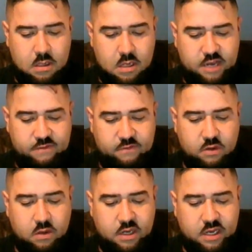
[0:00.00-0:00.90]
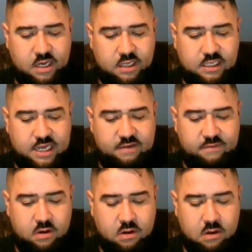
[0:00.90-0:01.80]
Have you guys
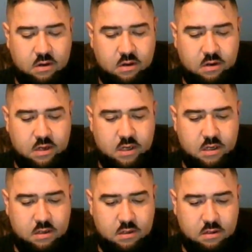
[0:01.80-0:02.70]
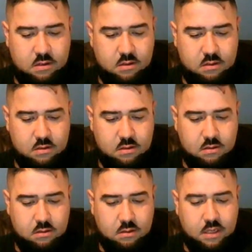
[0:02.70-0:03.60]
ever heard?
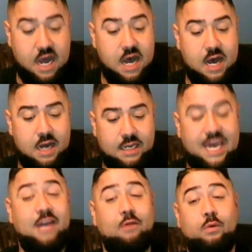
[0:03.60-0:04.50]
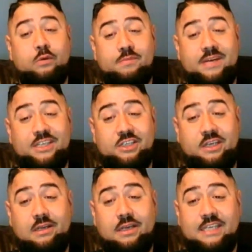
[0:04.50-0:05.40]
God, Kangaroo is my
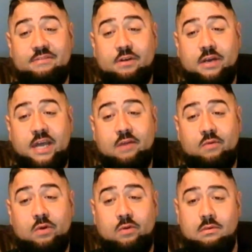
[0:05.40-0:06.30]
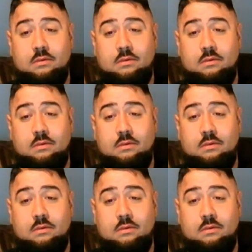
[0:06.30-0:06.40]
shit. You guys ever heard Kangaroo?